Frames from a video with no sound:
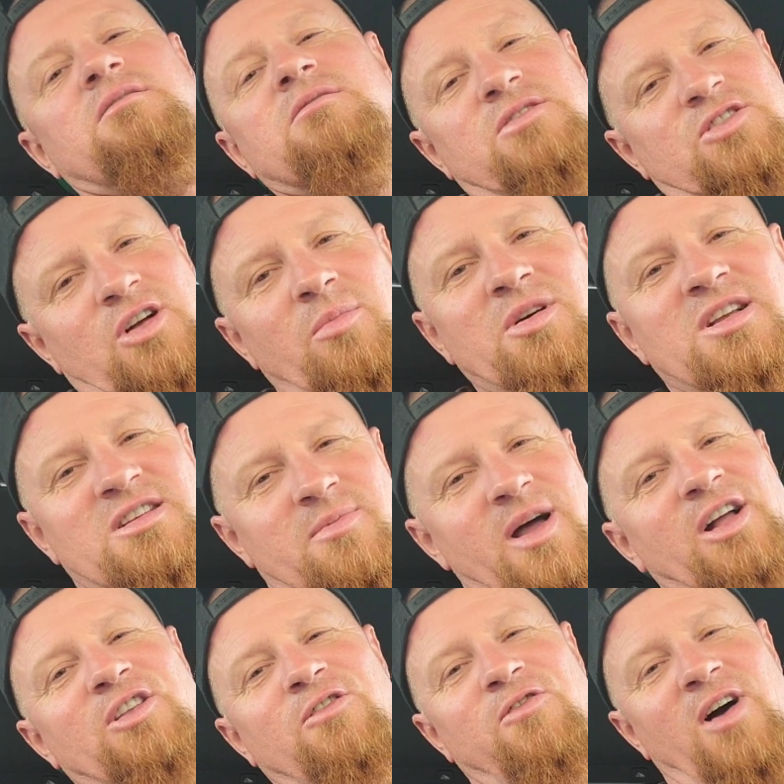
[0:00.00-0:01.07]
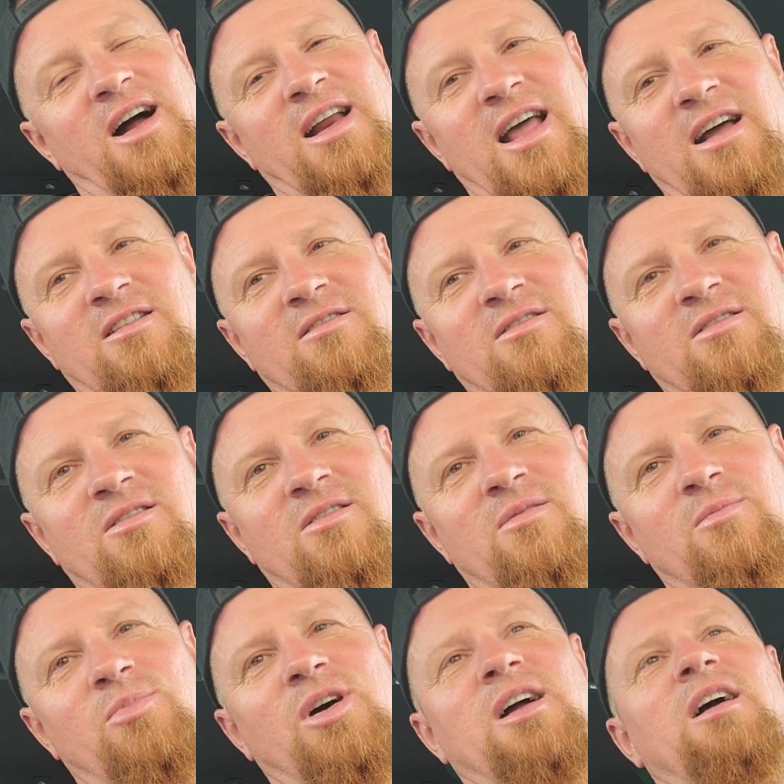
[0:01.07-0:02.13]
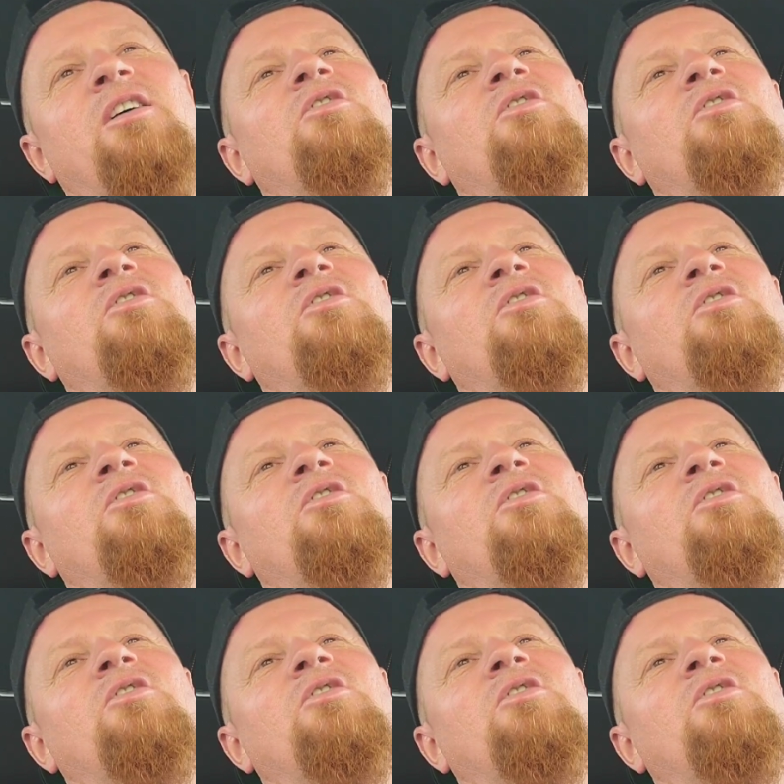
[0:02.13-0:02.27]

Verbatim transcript: Somebody's about to find out. But